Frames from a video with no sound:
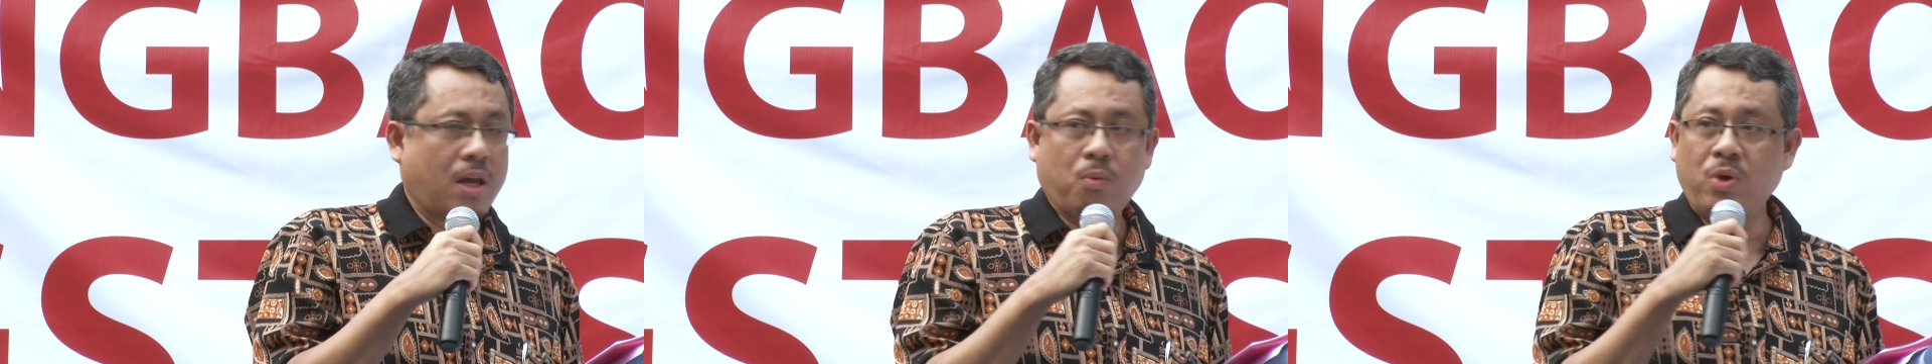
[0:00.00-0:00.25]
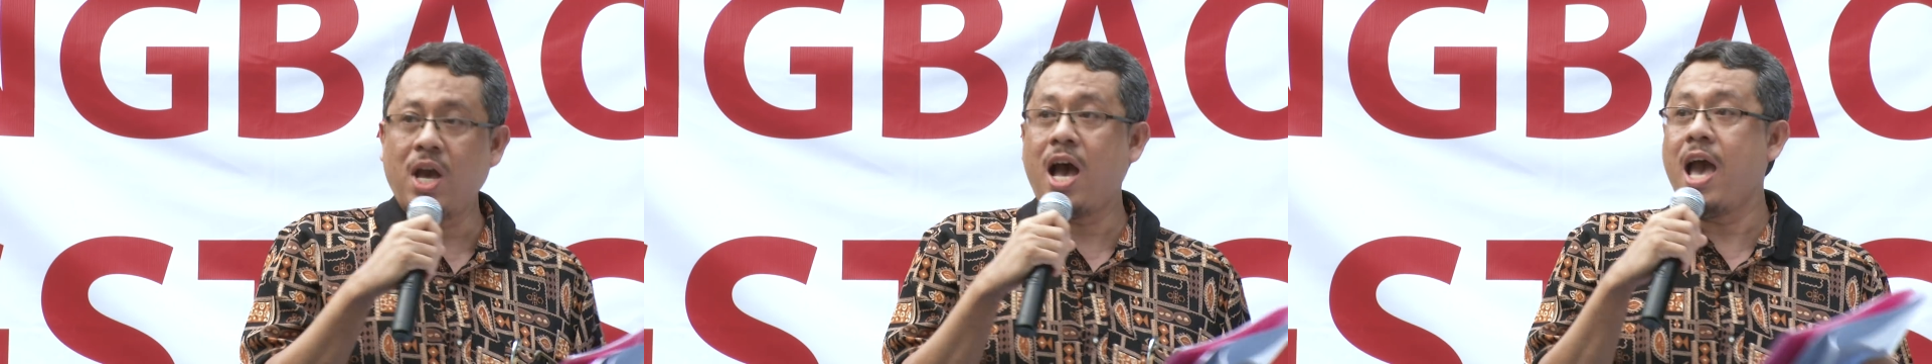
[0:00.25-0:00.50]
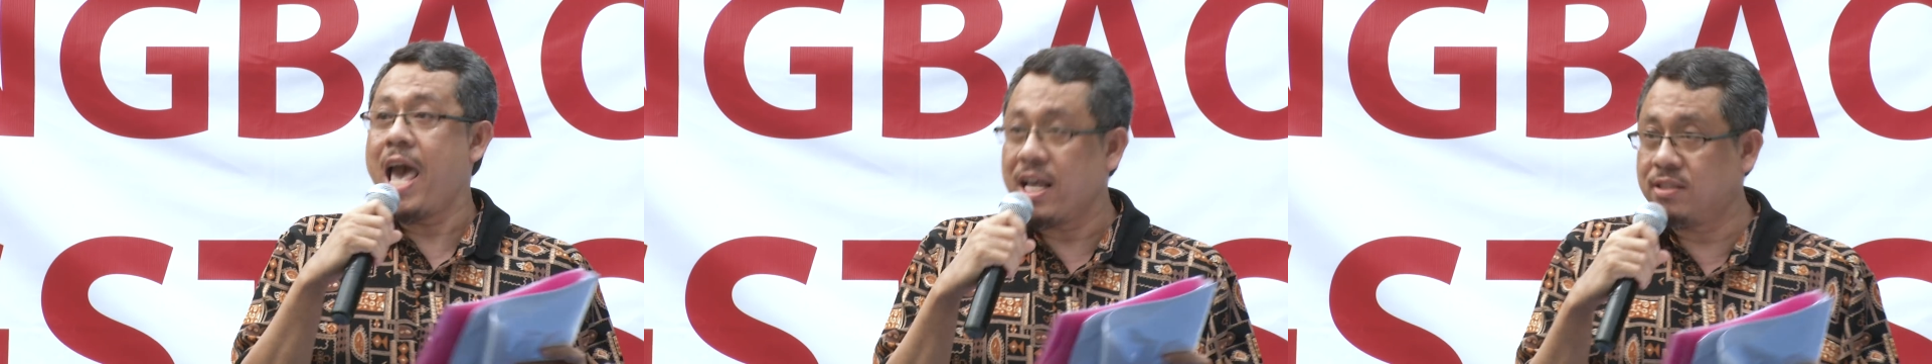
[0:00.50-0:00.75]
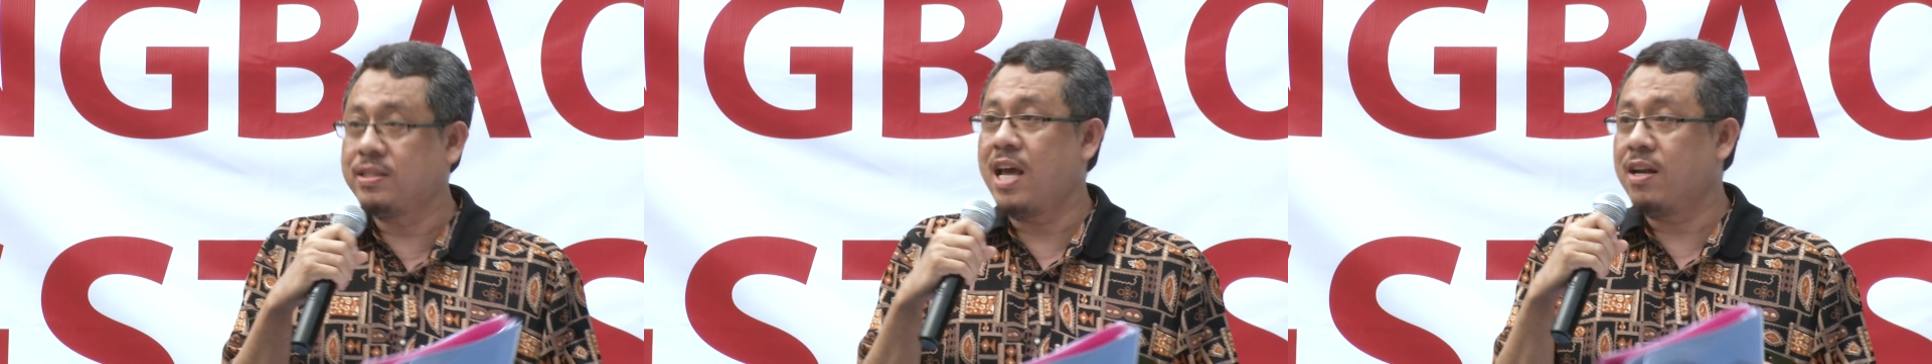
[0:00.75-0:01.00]
We are
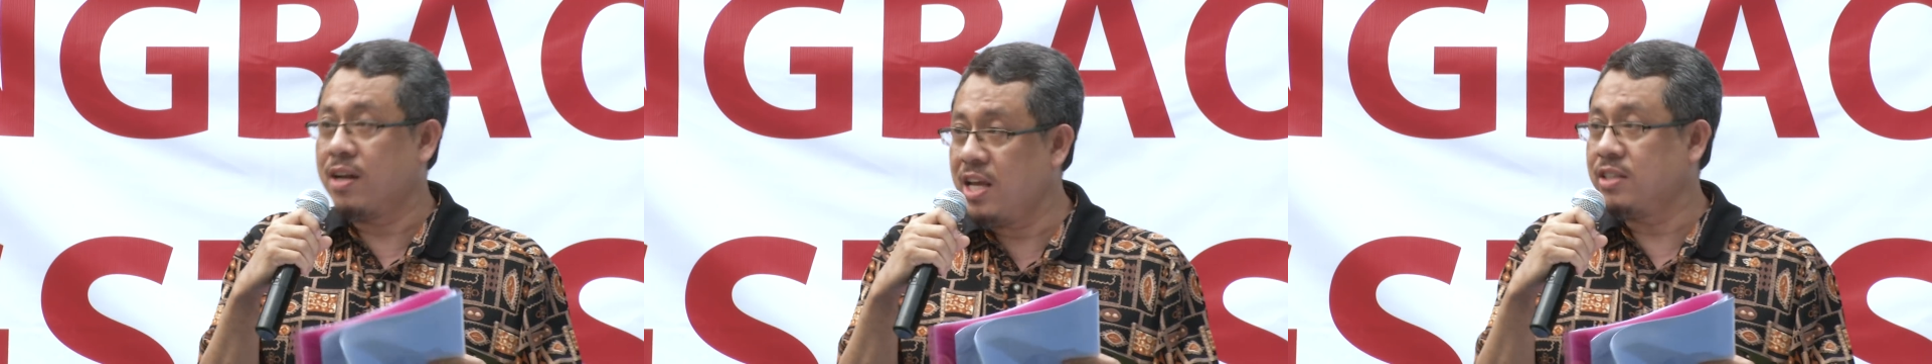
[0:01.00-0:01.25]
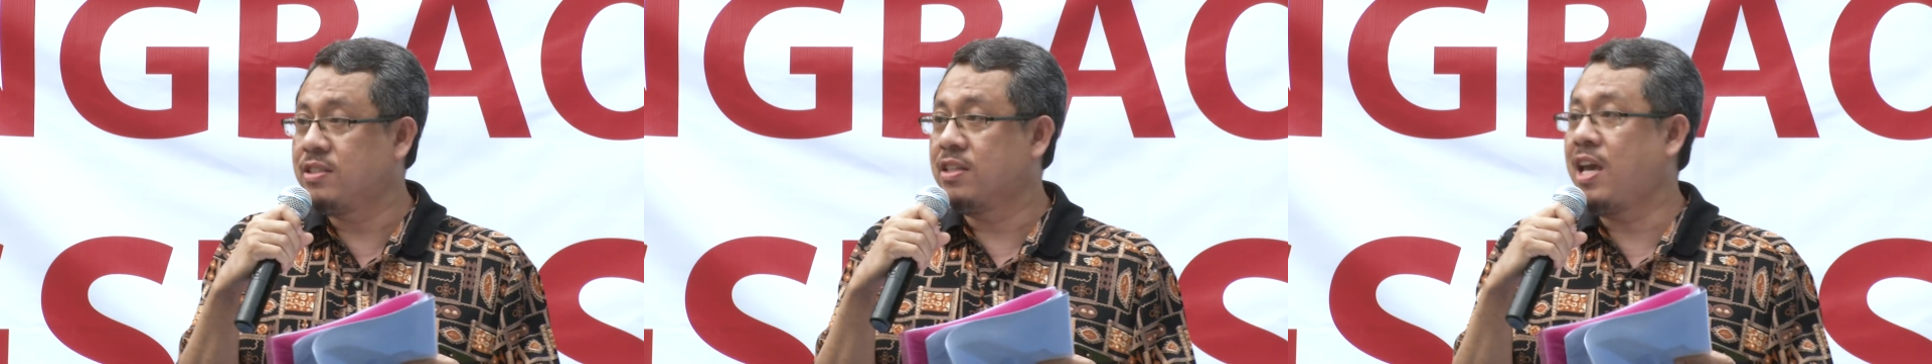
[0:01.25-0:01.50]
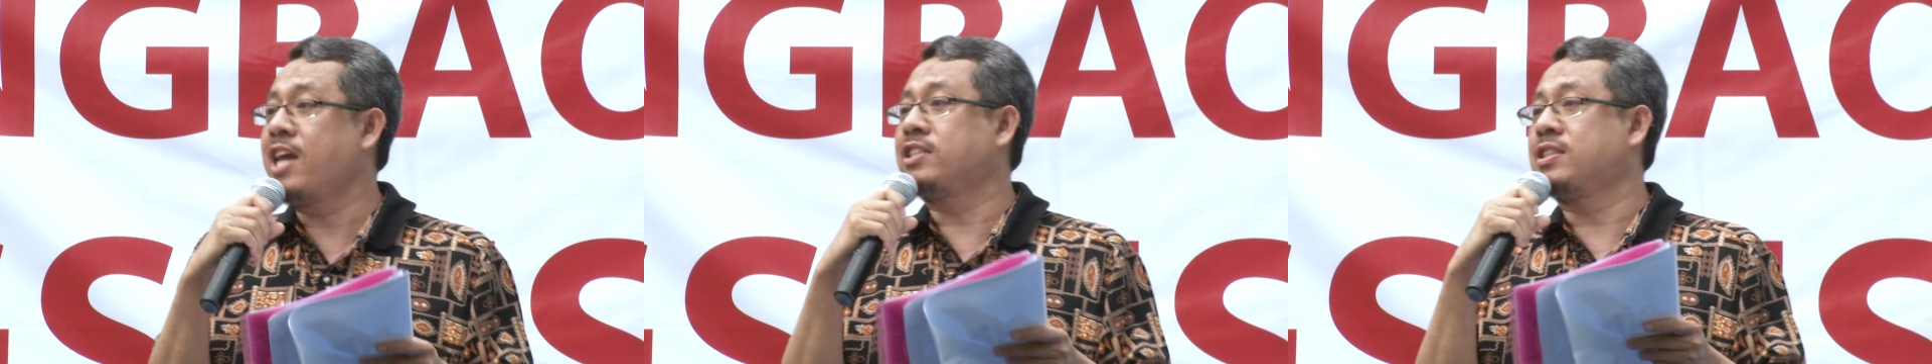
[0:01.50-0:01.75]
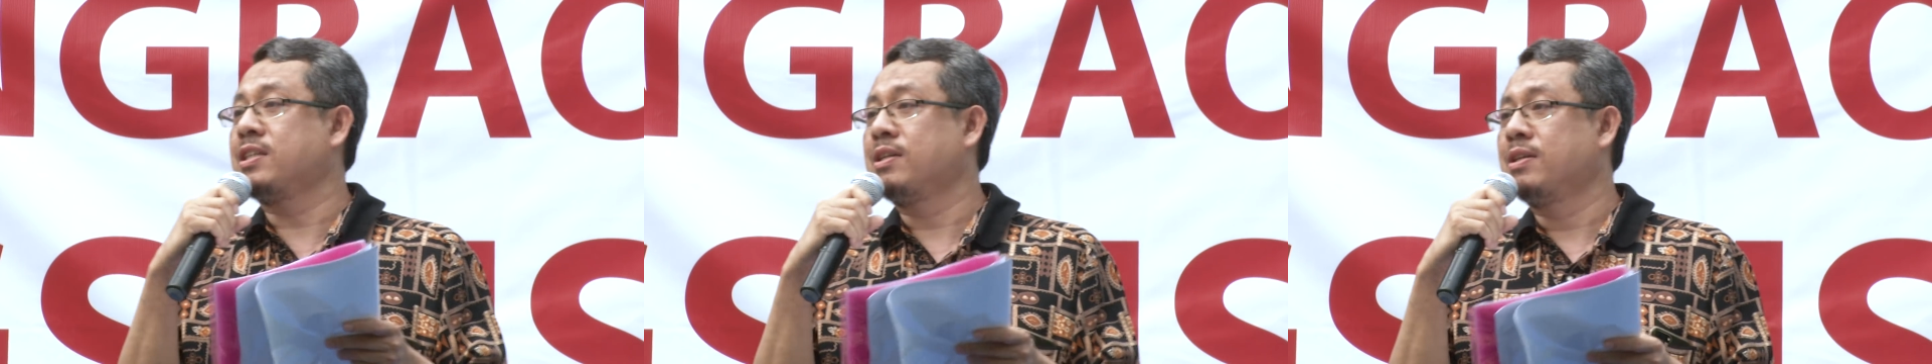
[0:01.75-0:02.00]
asset rich,
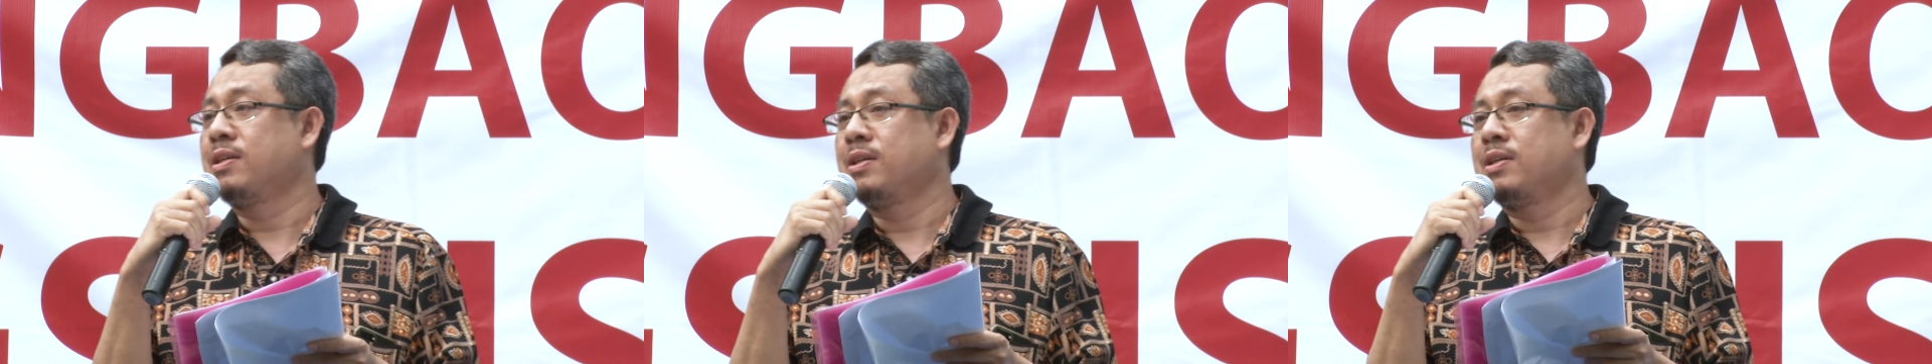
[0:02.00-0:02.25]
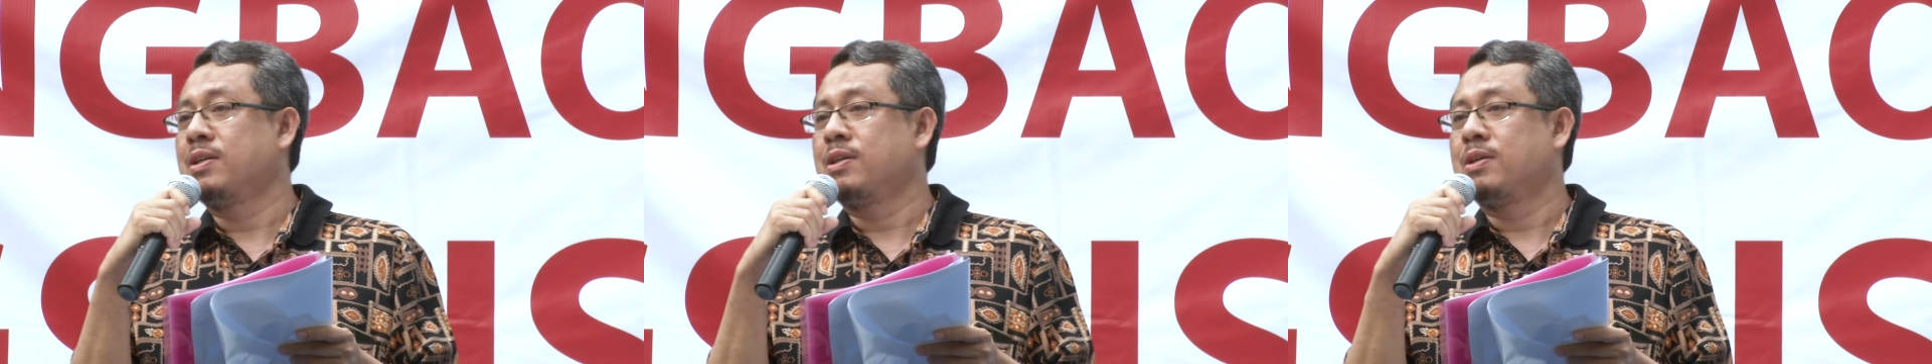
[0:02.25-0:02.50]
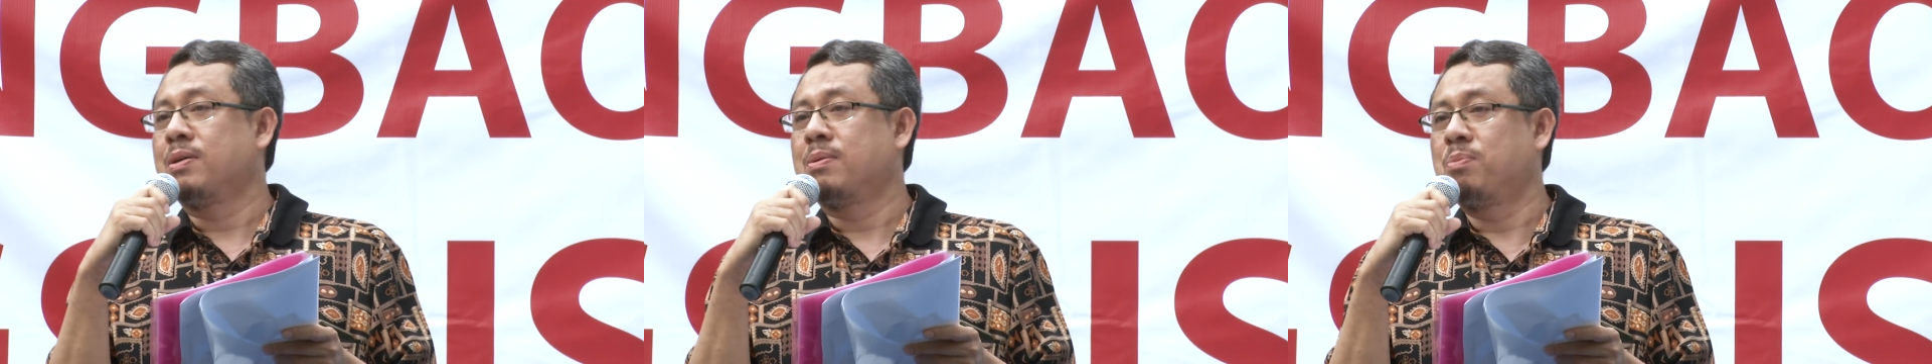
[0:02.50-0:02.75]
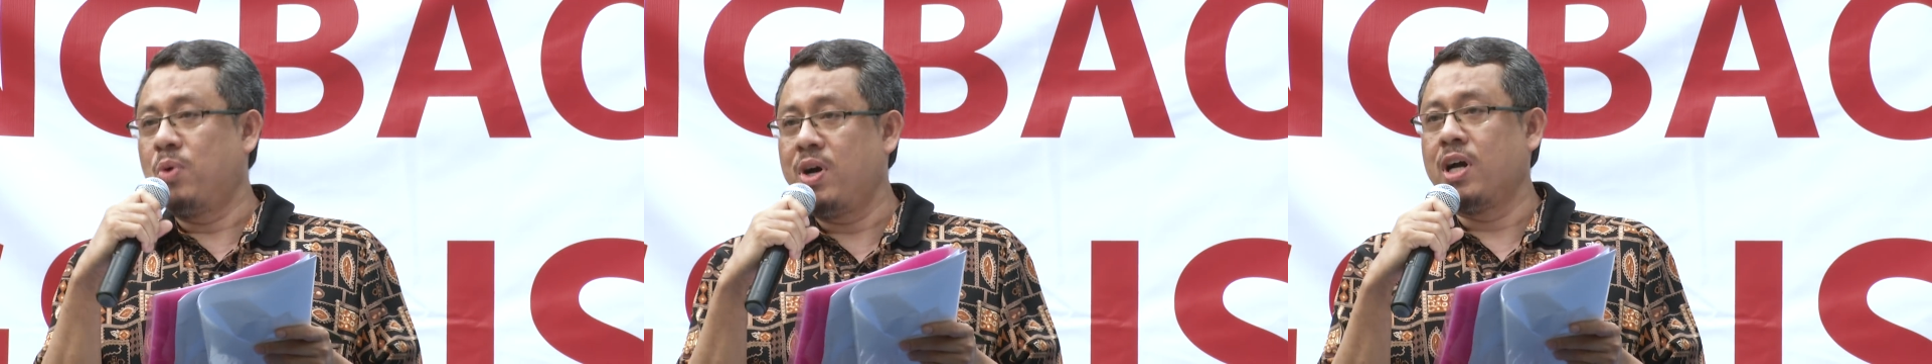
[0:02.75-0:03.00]
cash
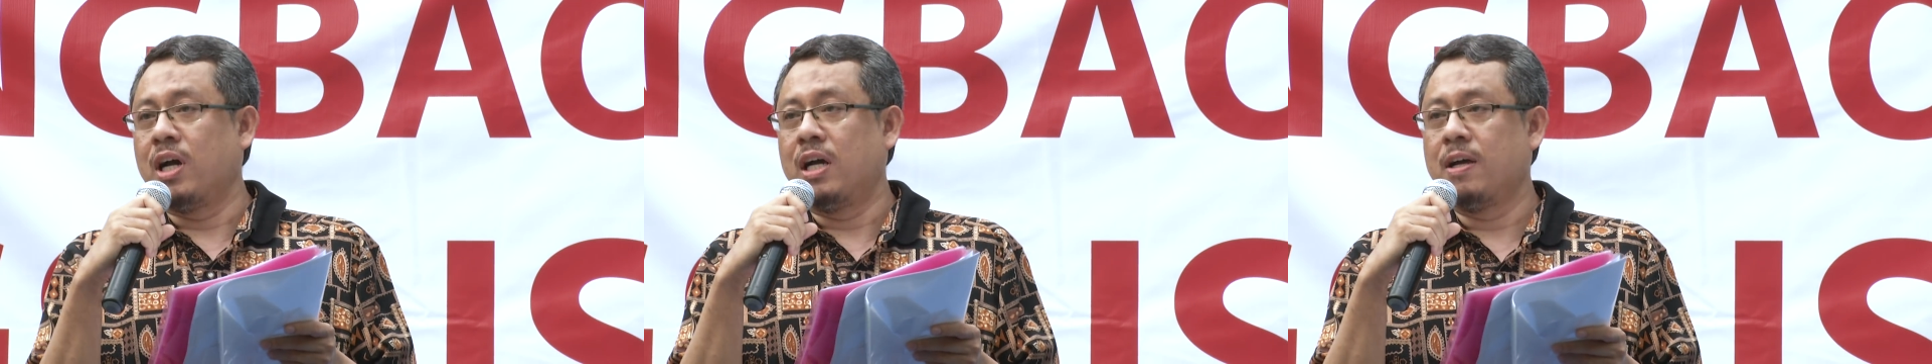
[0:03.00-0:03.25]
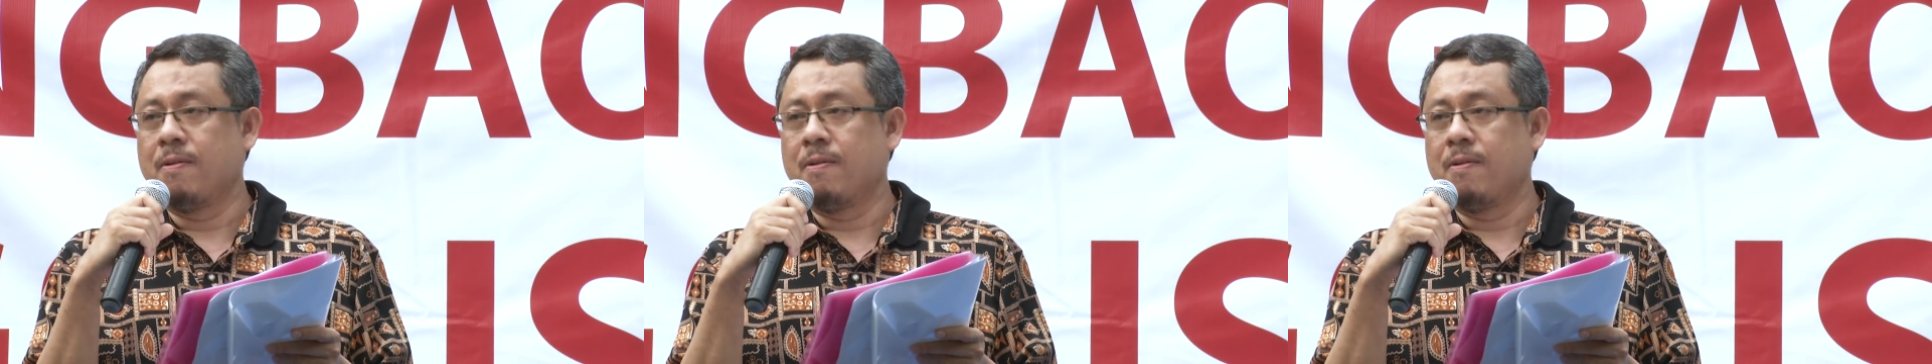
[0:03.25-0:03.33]
poor.